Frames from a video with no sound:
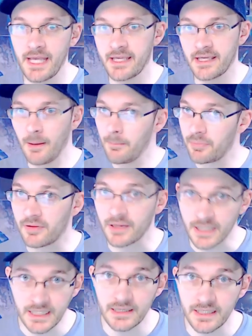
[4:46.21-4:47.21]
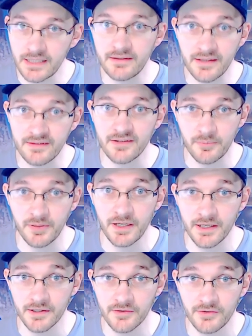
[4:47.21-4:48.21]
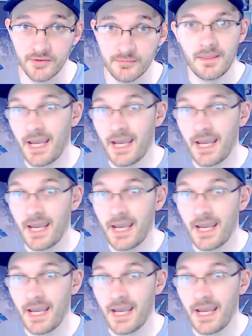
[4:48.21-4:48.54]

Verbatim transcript: it completely disappears.